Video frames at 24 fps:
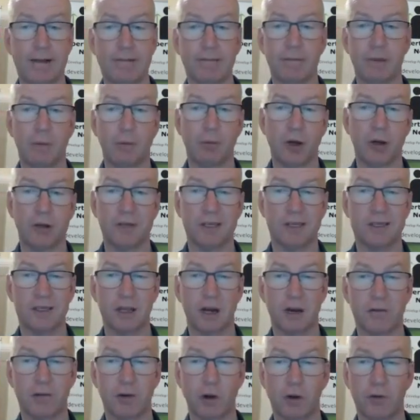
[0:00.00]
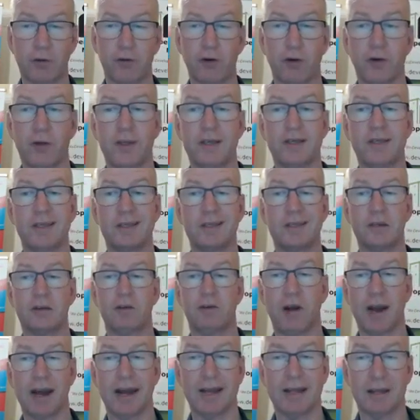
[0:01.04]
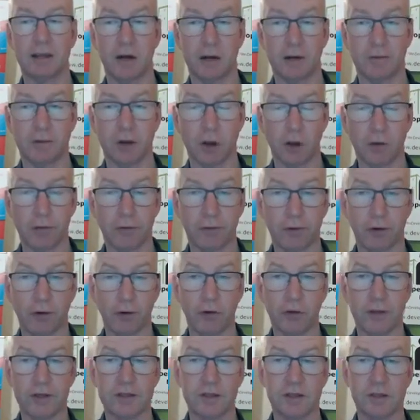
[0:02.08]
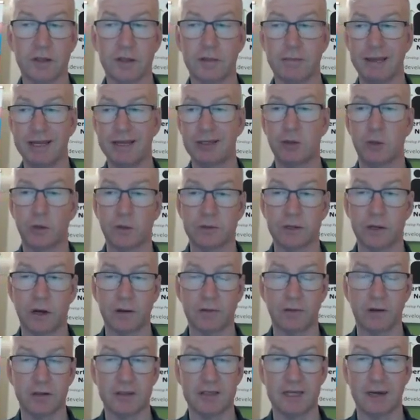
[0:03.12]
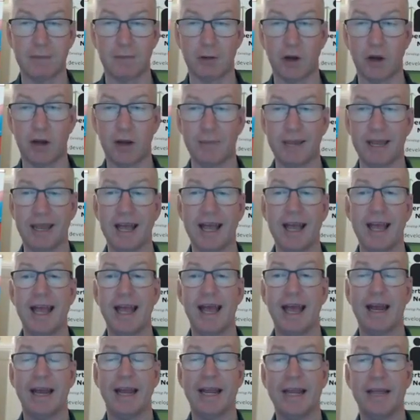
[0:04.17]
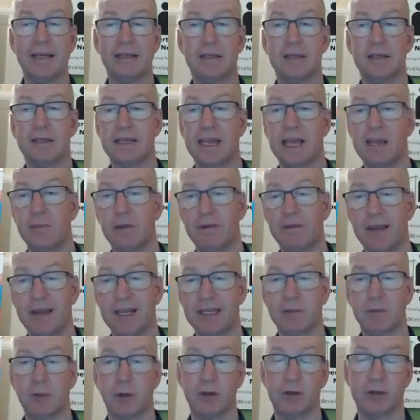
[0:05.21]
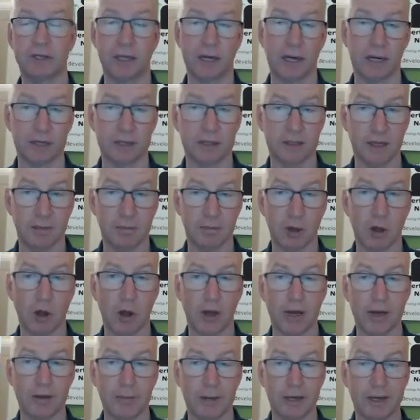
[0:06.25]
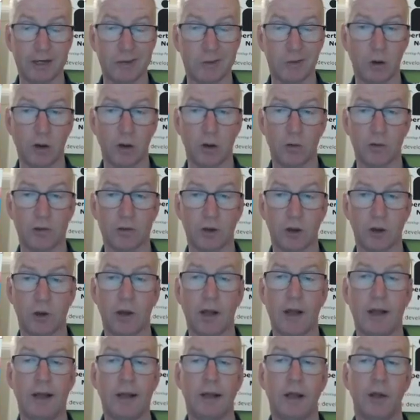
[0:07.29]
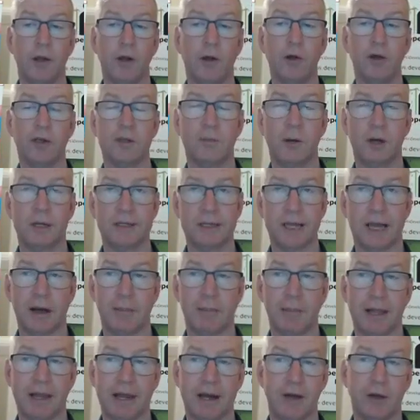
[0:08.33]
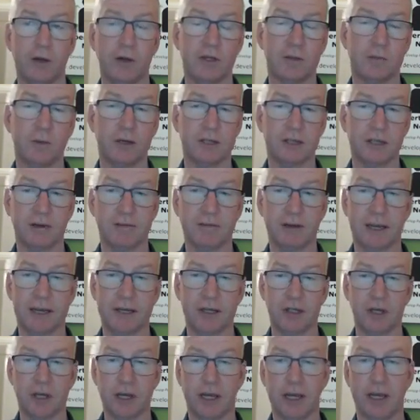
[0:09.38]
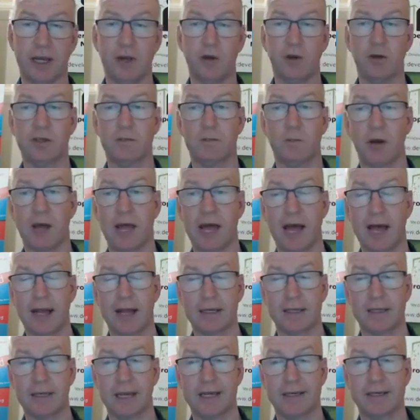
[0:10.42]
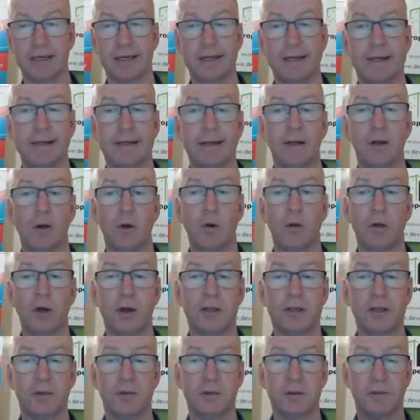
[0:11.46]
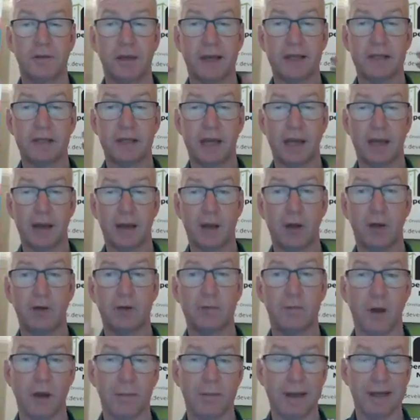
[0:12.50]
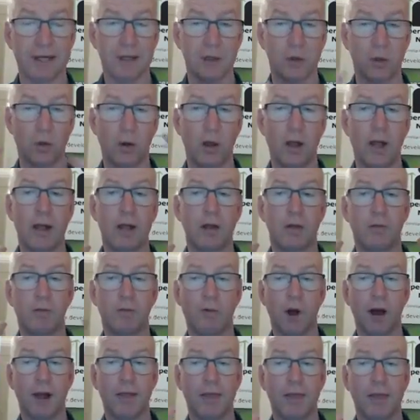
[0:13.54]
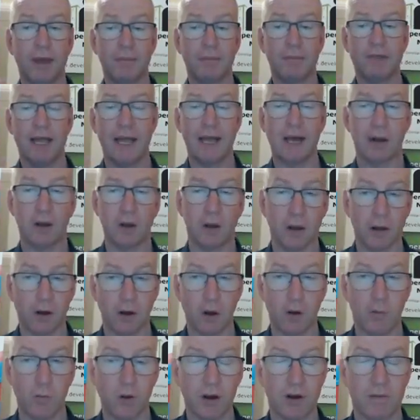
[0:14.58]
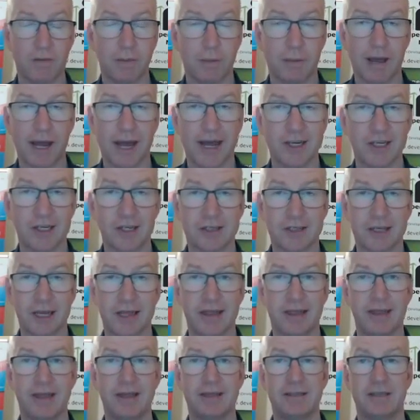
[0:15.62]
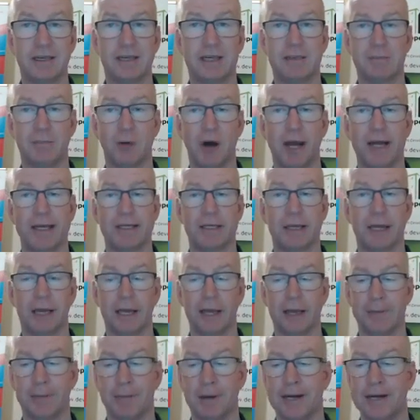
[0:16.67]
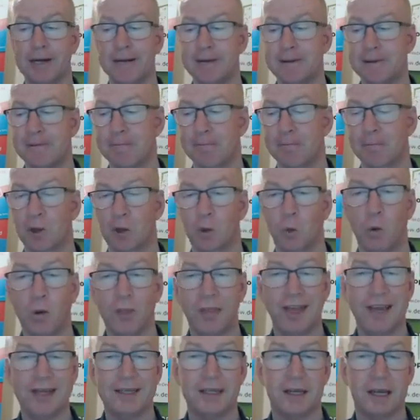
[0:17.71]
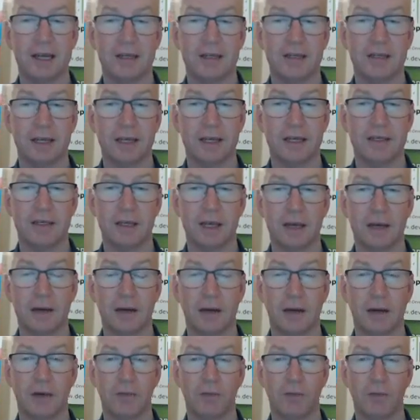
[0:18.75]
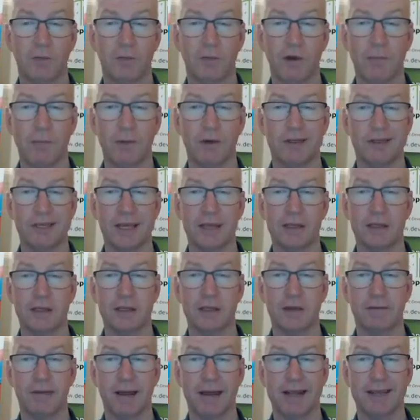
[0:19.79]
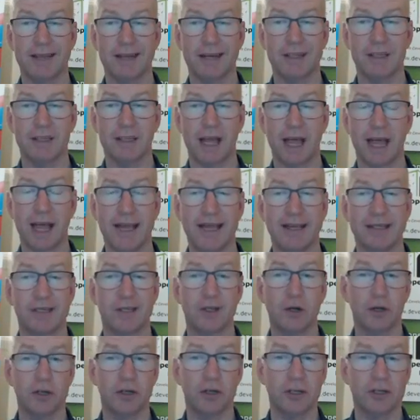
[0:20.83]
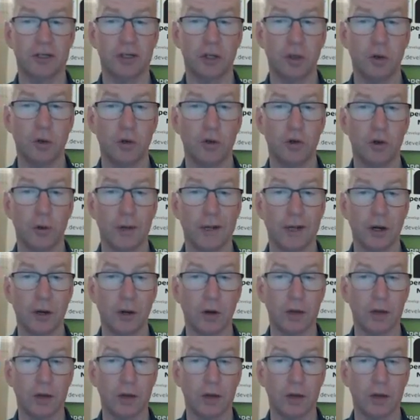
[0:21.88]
process that I've gone through. This is the training that I've gone through. This is the mentors that I've got sitting behind me. And here's the team of experts that are going to sit behind me as well. So who's my town planner? Who's my civil engineer? Who's my architect? All those sorts of things. Who's my mentor? Write them down on one of the page and say, this is my team. What that does is it represents the fact that it's not just you doing it